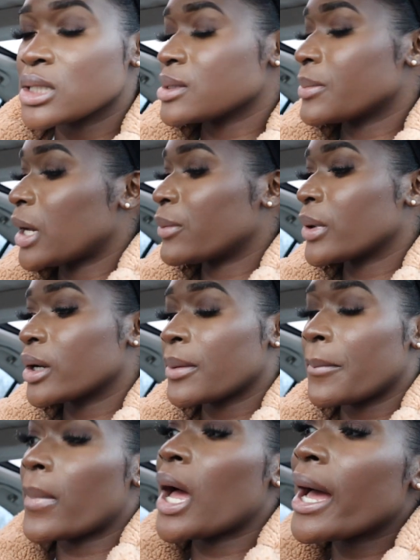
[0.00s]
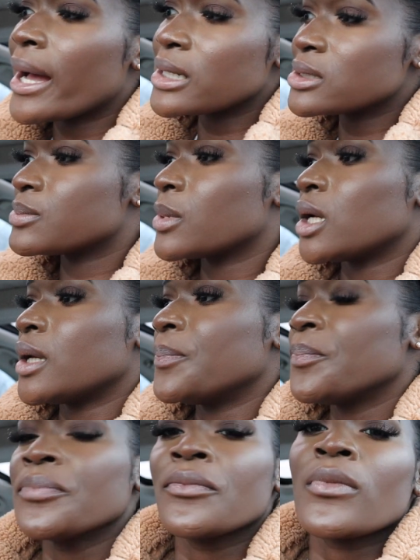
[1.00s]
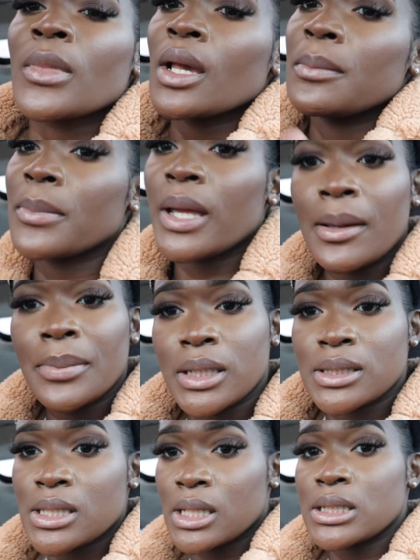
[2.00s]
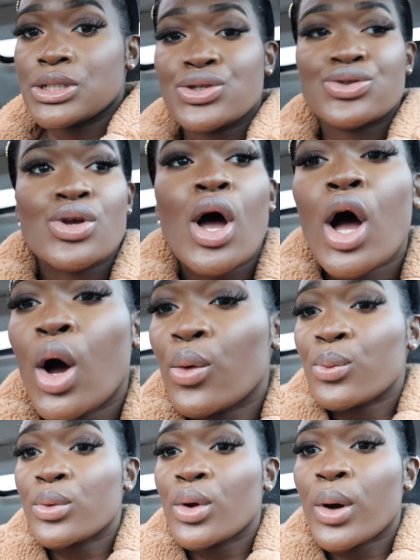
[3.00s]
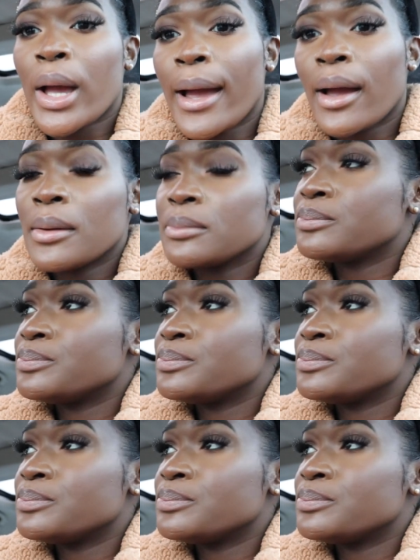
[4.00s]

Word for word: because I'm not wearing a mask, but baby, to each his own, okay?